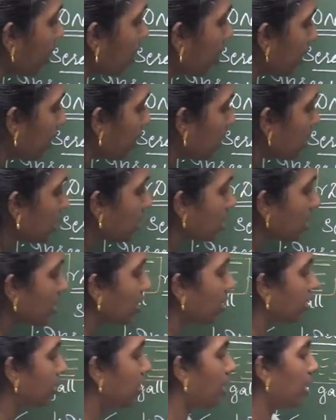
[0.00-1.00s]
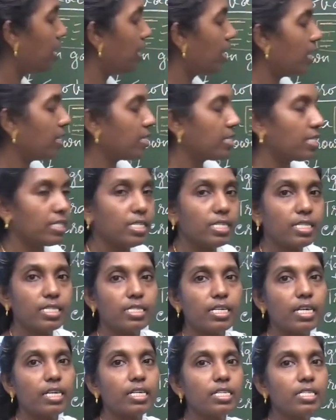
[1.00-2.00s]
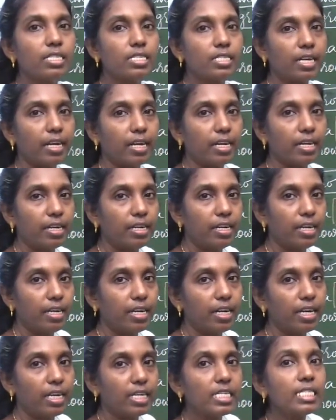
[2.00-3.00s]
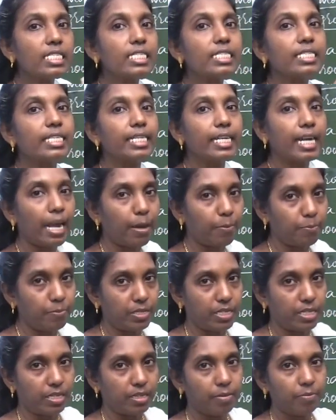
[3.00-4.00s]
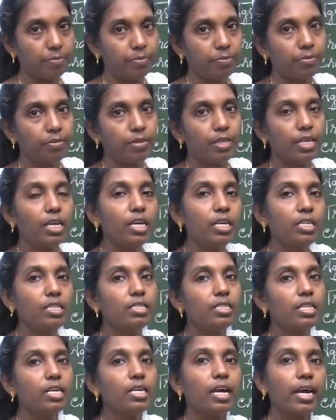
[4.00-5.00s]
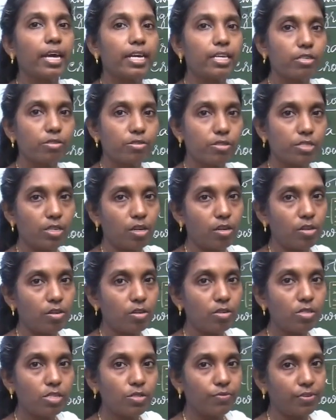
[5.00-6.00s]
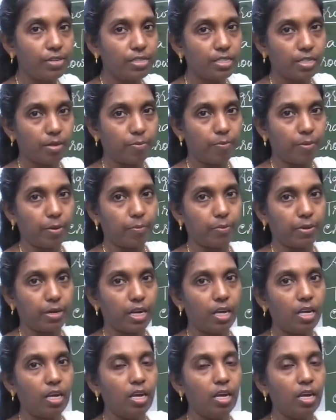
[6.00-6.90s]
ssDNA is the single stranded DNA, is trapped in the nitrocellulose filter paper.